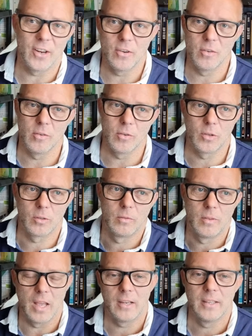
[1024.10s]
who
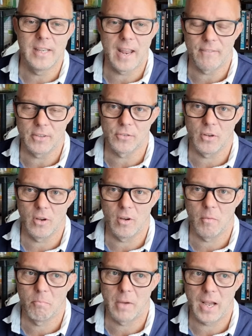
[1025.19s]
never
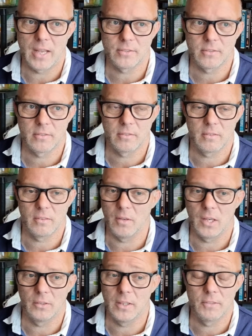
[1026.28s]
saw past,
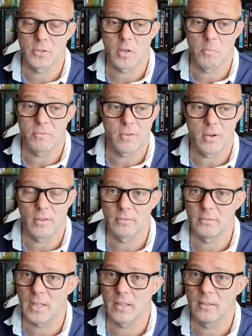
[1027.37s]
well, never saw before
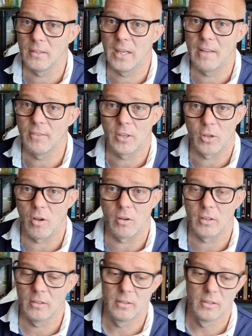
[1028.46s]
10, 11
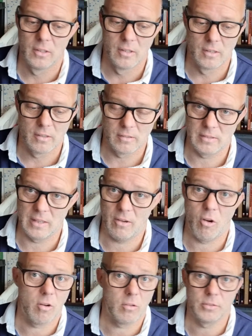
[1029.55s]
o'clock
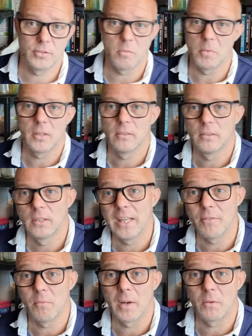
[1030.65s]
all summer,
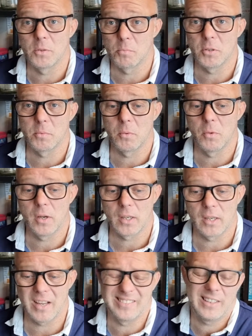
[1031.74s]
even when he was supposed to be
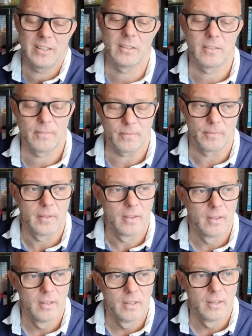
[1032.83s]
working.
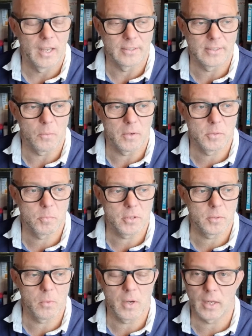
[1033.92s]
I say when he was
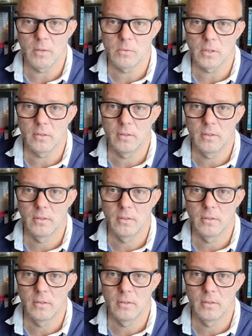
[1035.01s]
supposed to be working, he was in